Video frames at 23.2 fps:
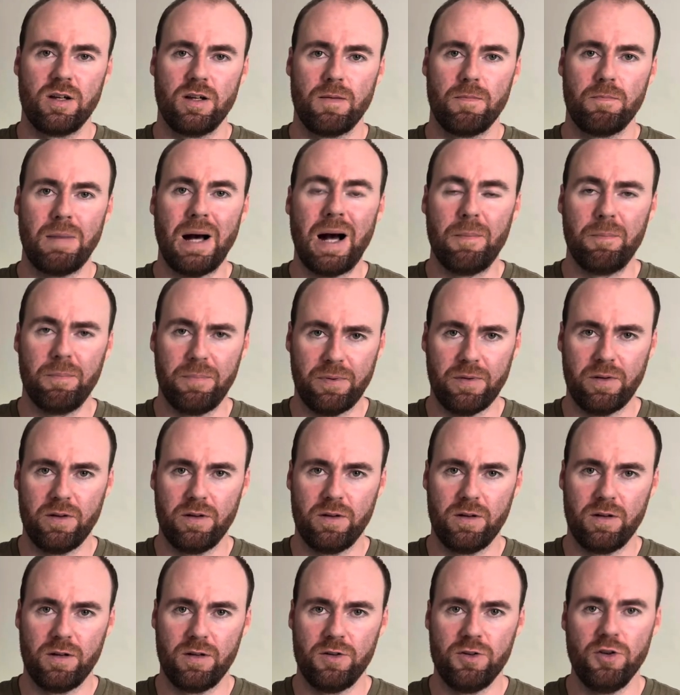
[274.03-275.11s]
pump
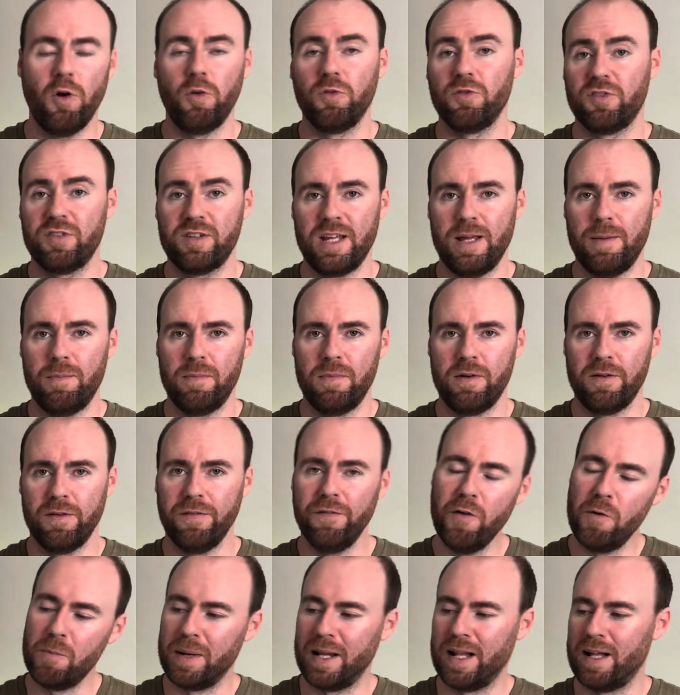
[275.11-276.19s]
non-stim
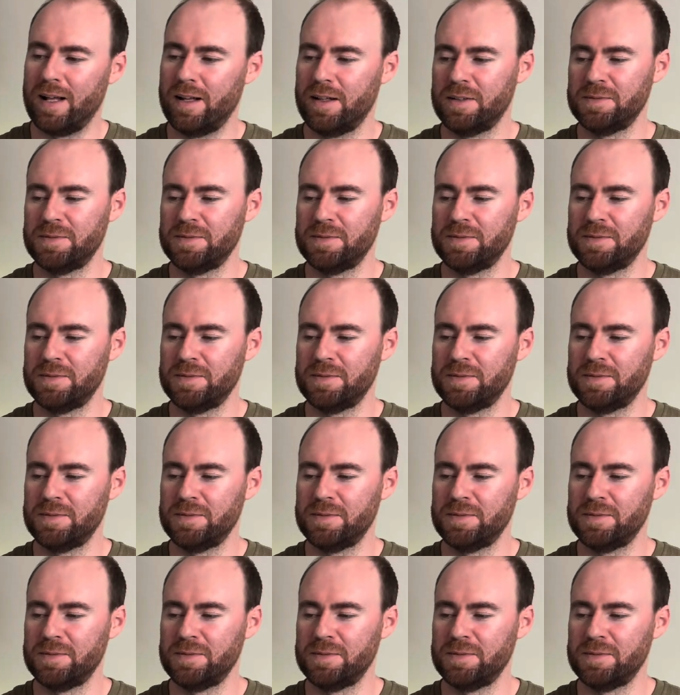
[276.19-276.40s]
formula.